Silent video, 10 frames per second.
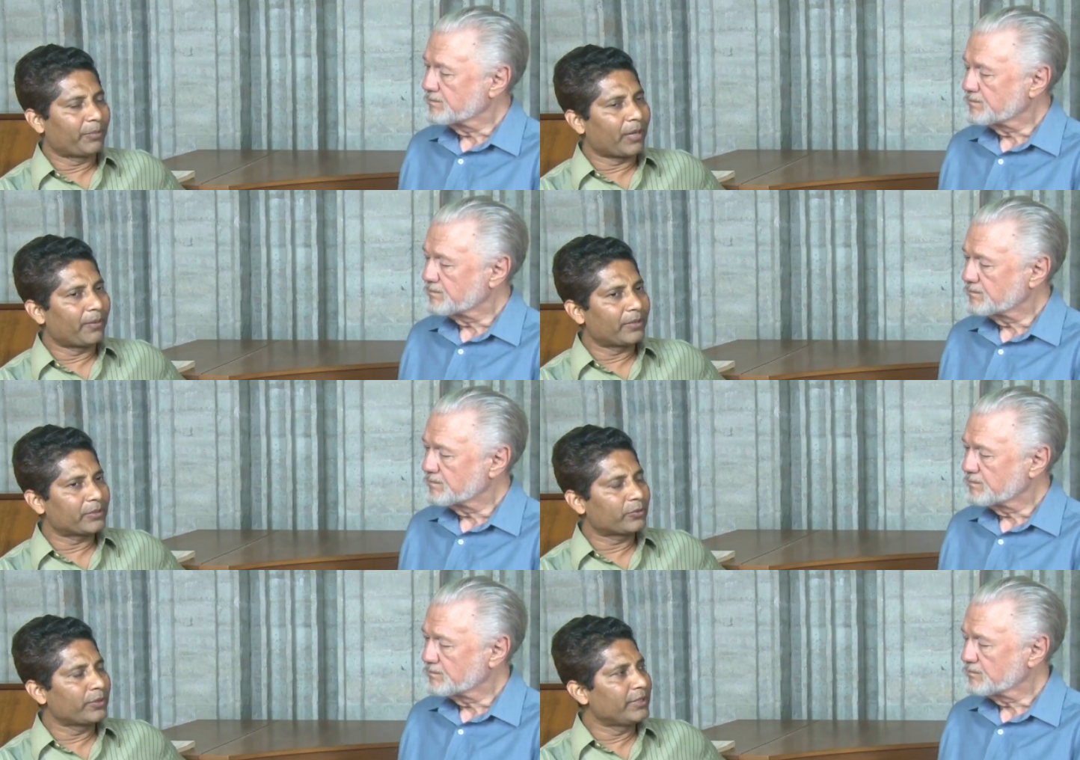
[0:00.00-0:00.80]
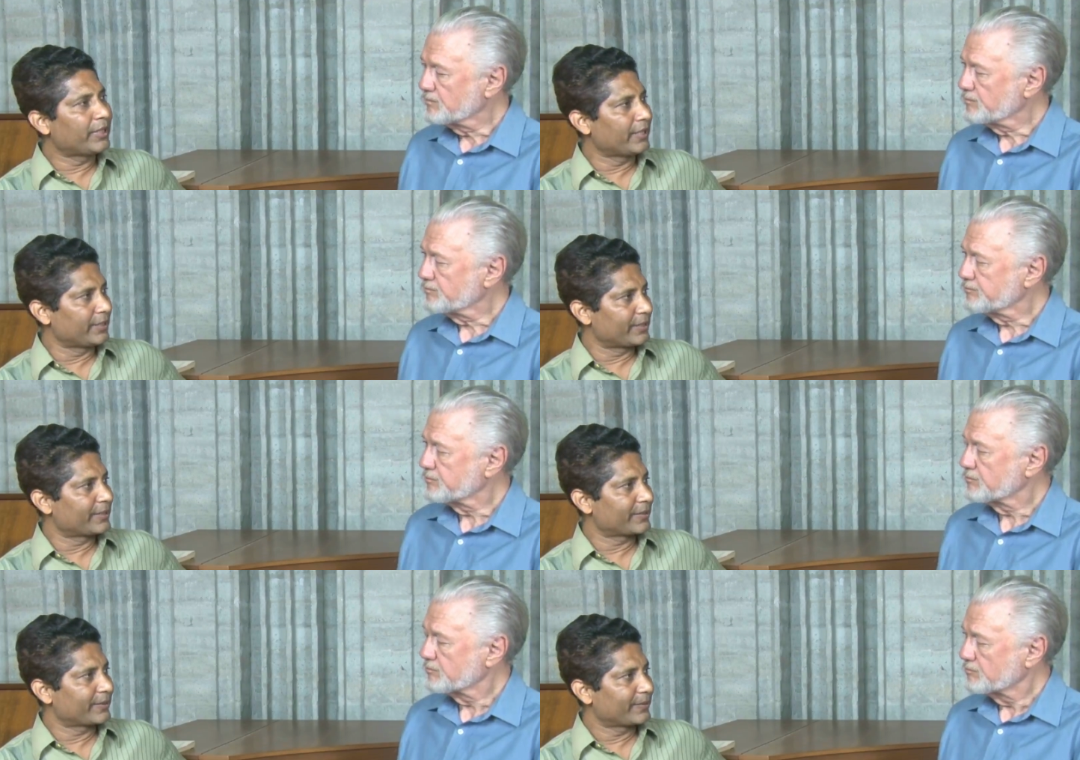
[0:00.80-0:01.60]
Speaker 1: was so intense,
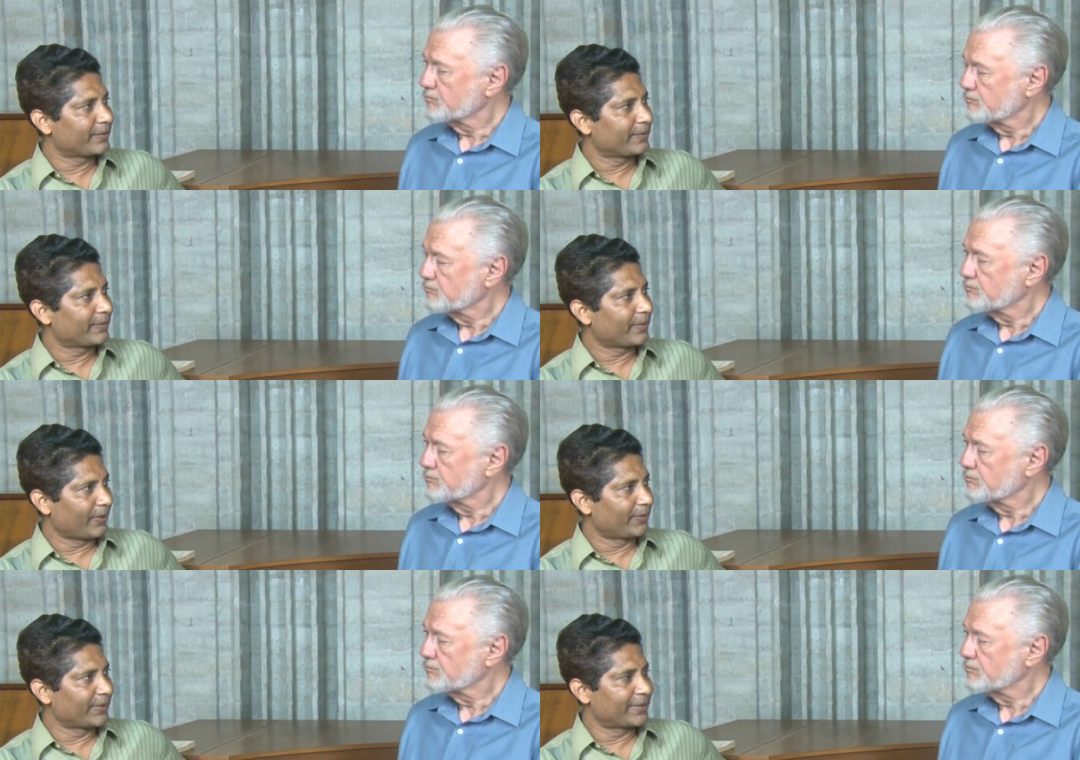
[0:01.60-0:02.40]
always.